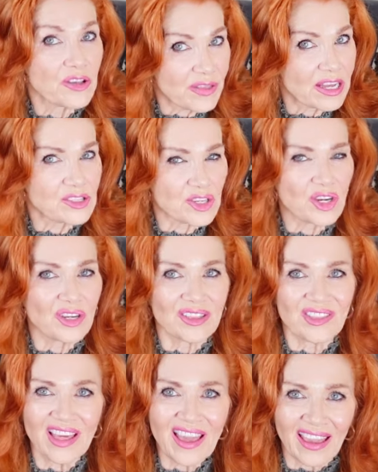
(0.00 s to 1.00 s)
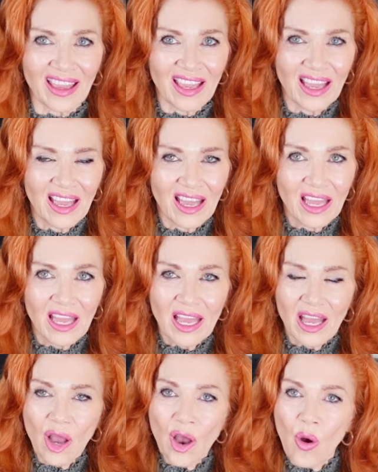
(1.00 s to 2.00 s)
and that's a good thing."
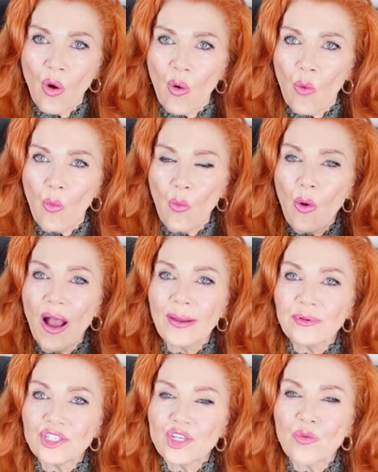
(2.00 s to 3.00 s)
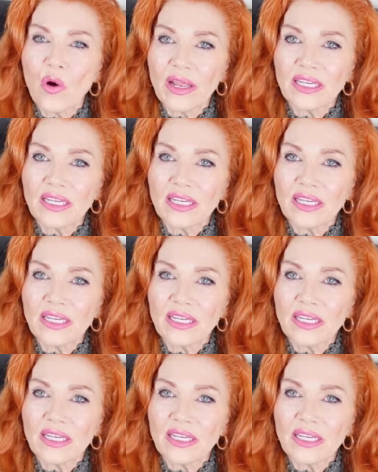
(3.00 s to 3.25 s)
Why would you want